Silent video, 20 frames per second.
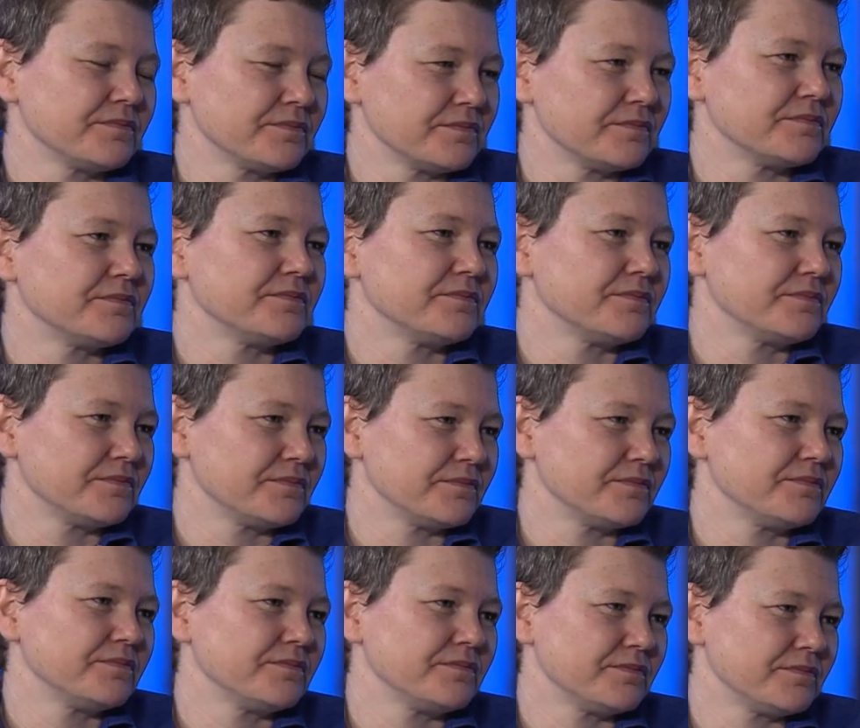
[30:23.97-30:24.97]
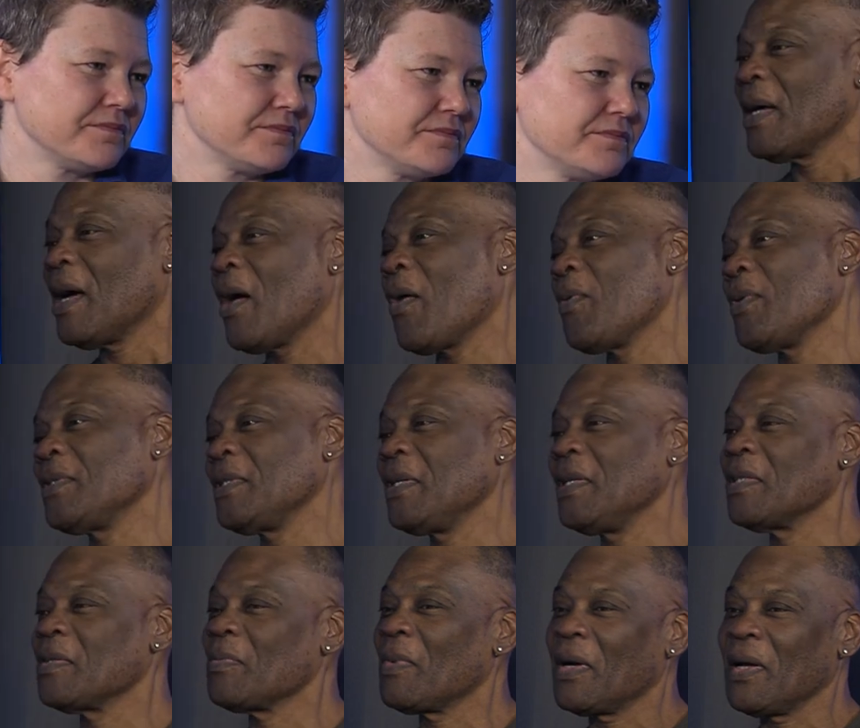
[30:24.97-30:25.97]
That's how I get better. I always
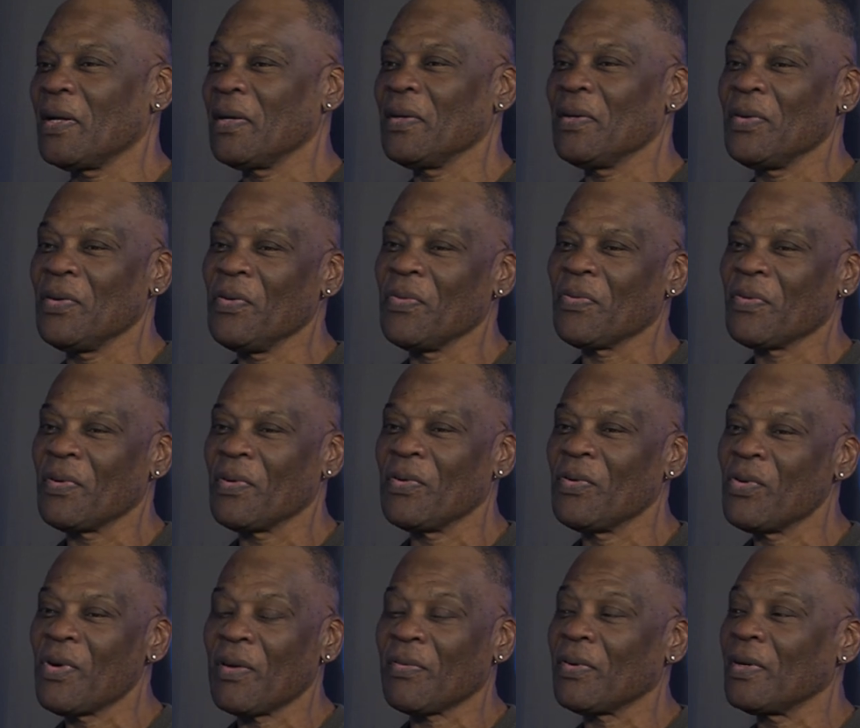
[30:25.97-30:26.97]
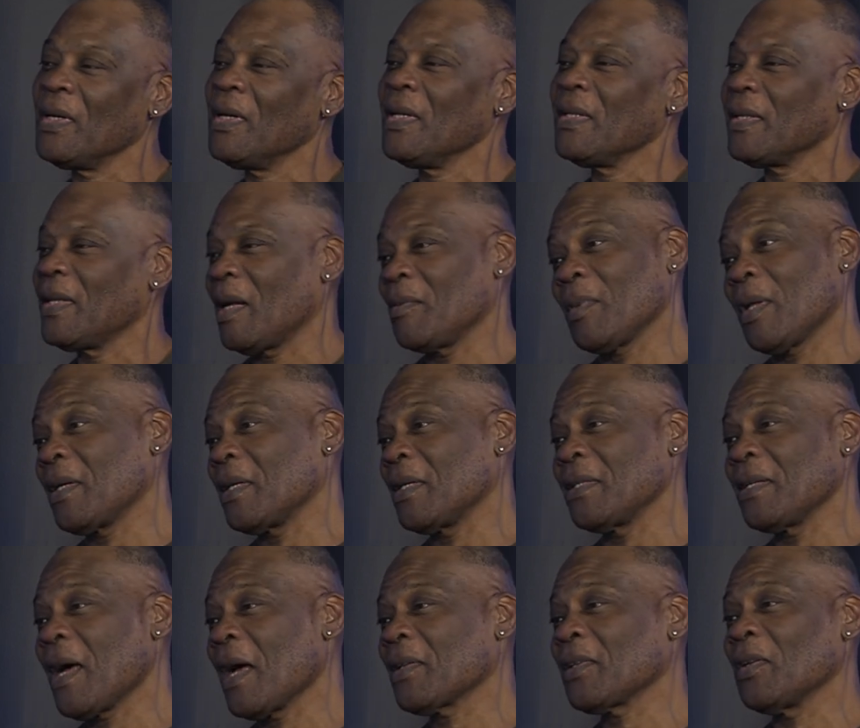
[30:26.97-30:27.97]
teach my youth or whoever that I'm not a
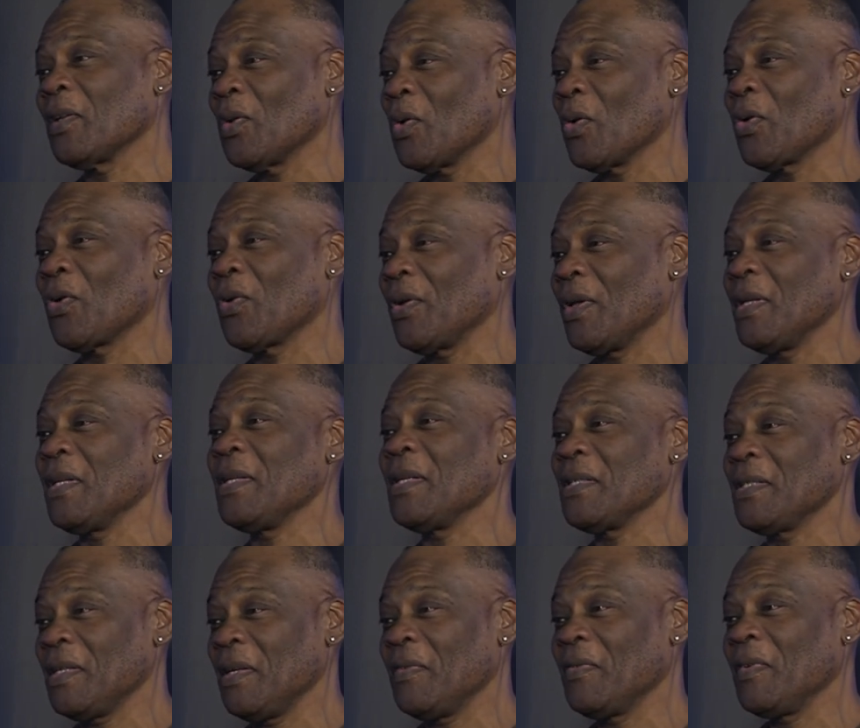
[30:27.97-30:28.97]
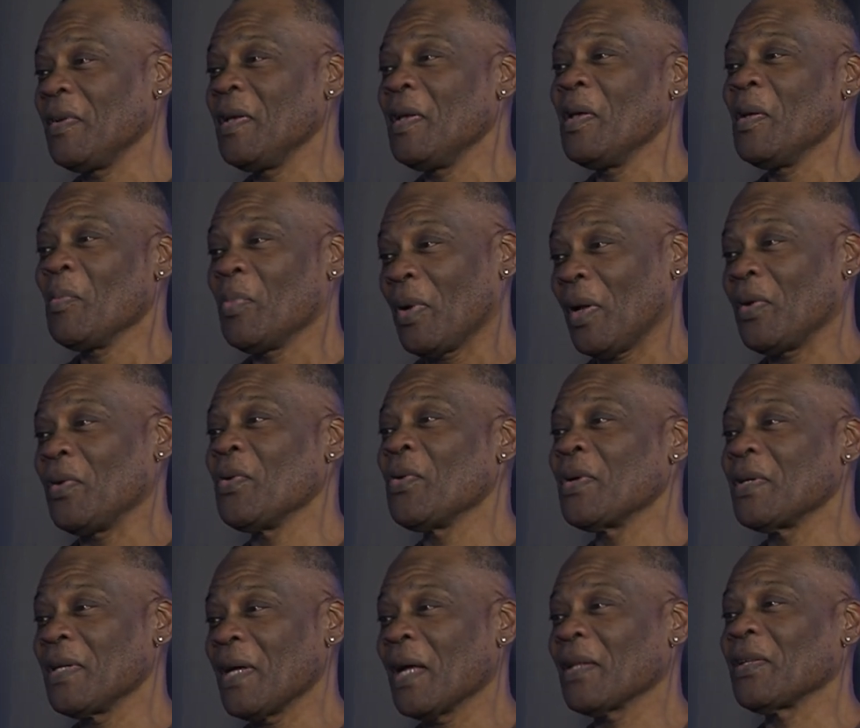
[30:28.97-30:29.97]
doctor, lawyer, or Indian chief, but I know
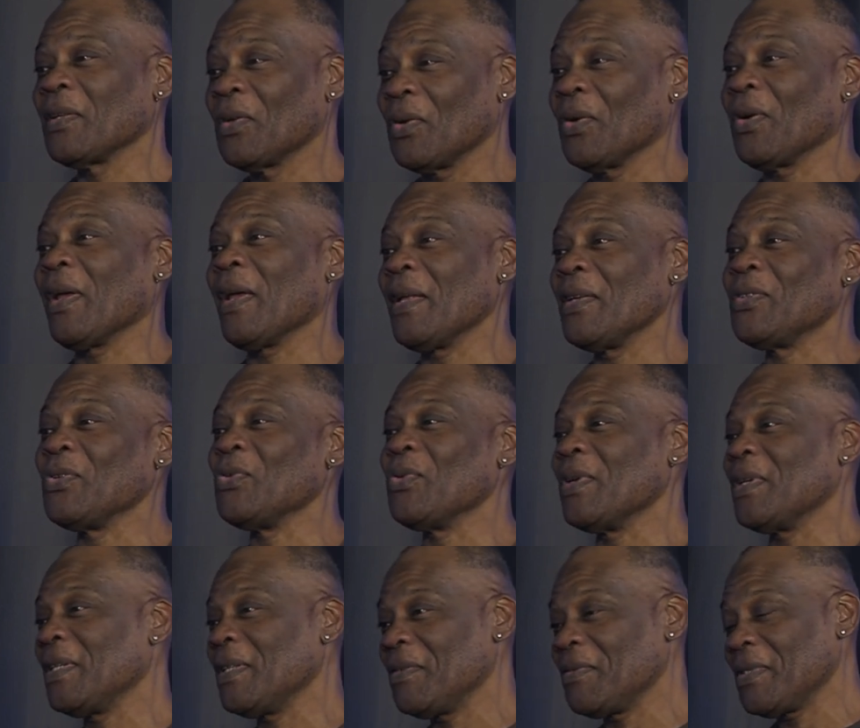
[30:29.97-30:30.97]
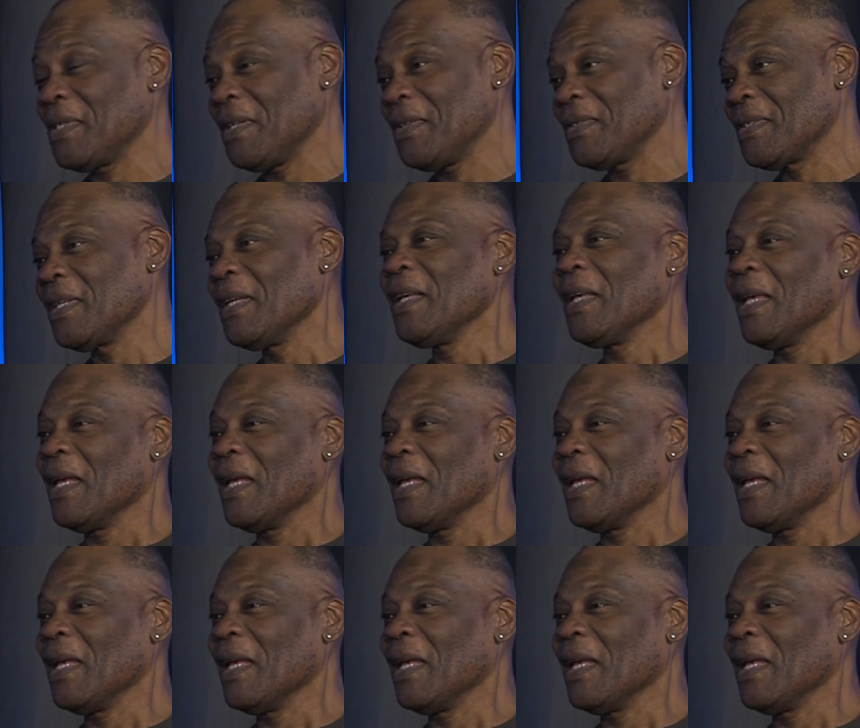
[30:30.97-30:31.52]
a doctor, lawyer, and two Indian chiefs.